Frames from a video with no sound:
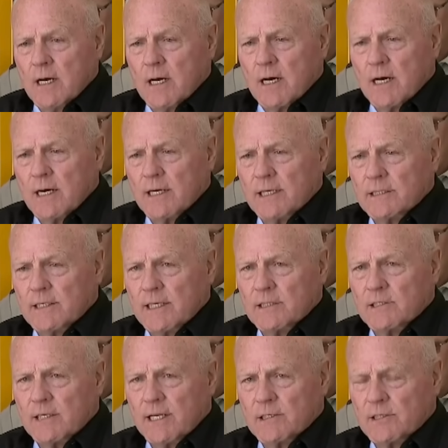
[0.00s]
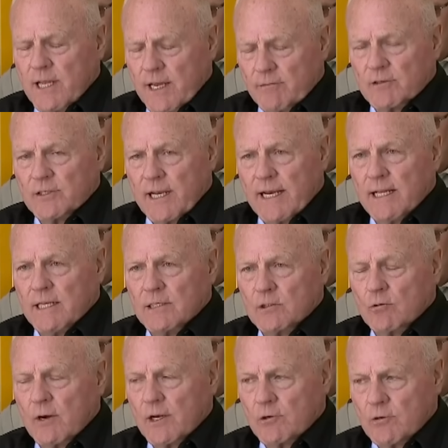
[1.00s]
uh, it's, it's devastating. It's
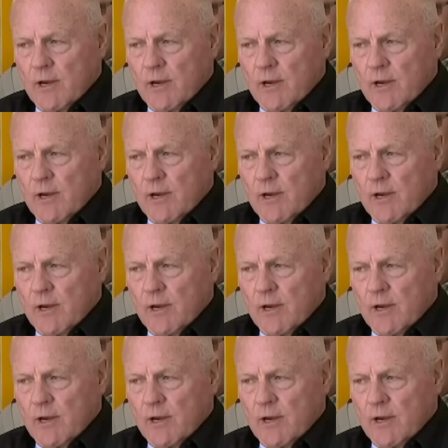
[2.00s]
quite a